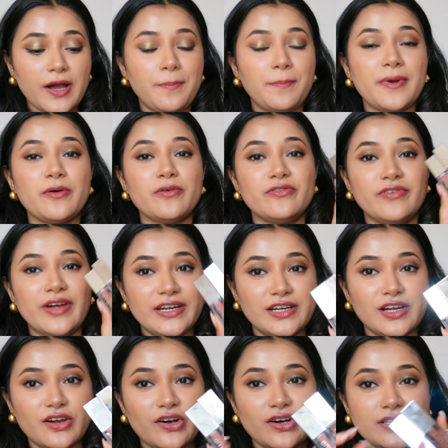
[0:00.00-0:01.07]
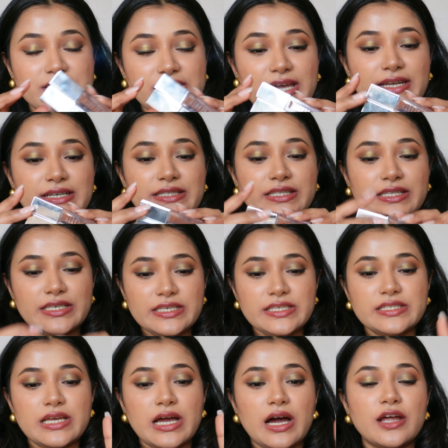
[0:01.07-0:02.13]
Up wet gloss, and
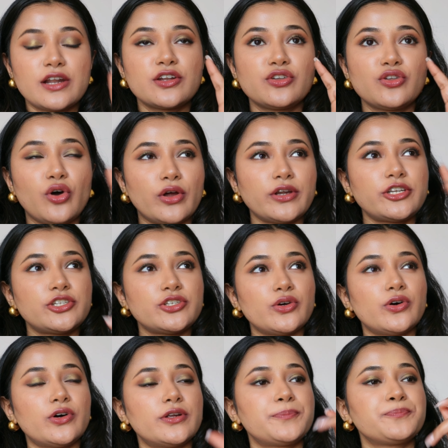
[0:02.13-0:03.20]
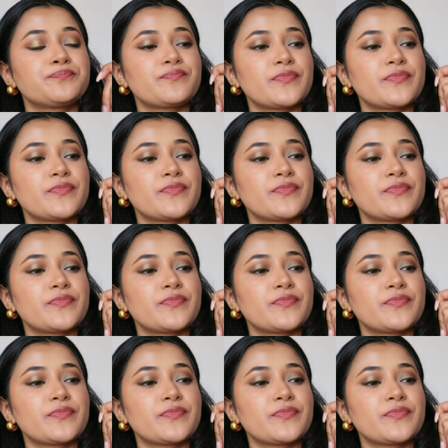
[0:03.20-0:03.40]
these are not your,